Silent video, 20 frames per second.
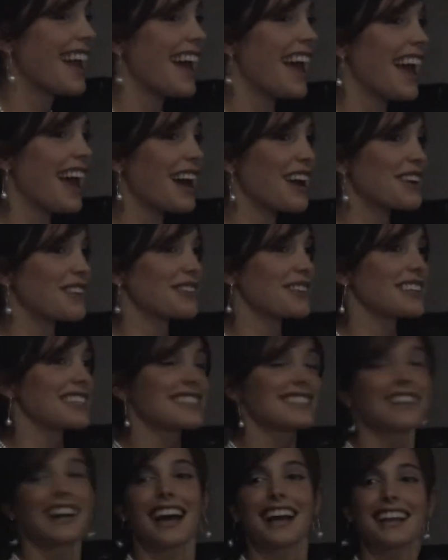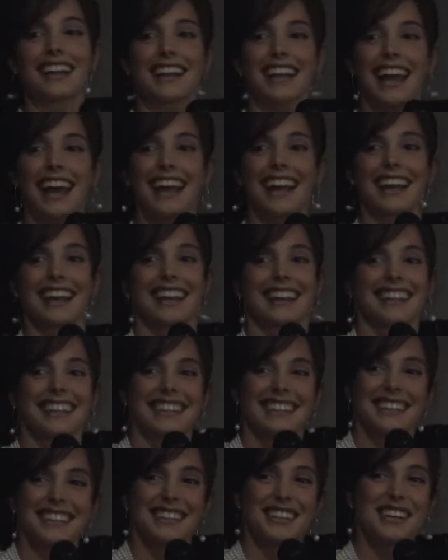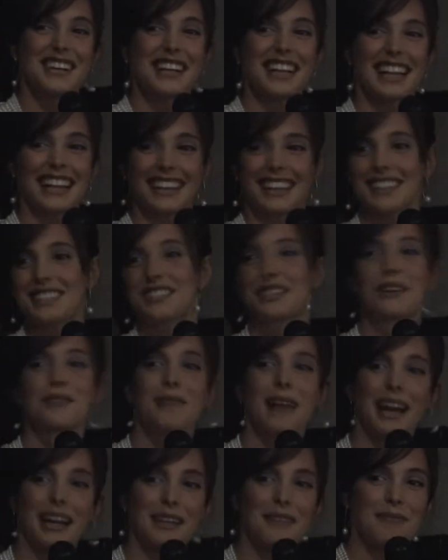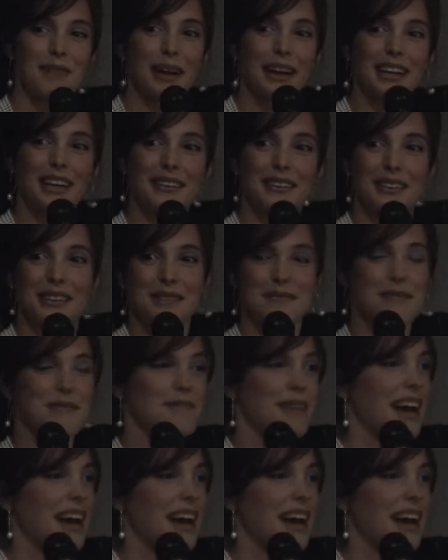and we decided, hey, let's go back and party with them in